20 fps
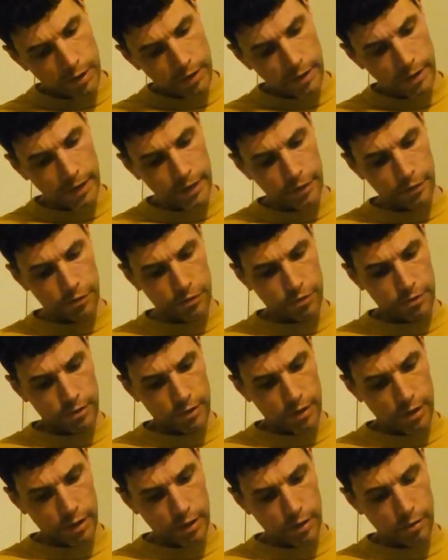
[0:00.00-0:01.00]
They're
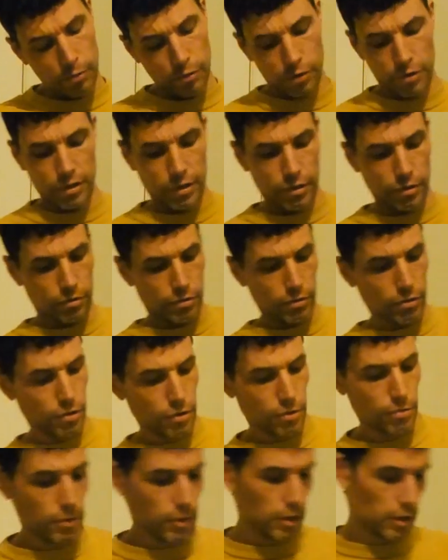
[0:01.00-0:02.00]
just washing
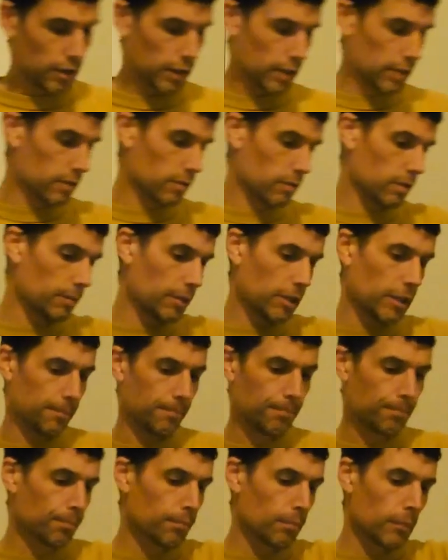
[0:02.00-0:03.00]
instructions, which I'll get to in a minute.
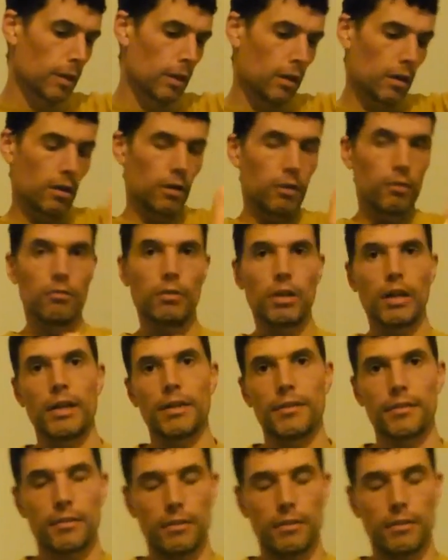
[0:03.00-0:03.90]
Right,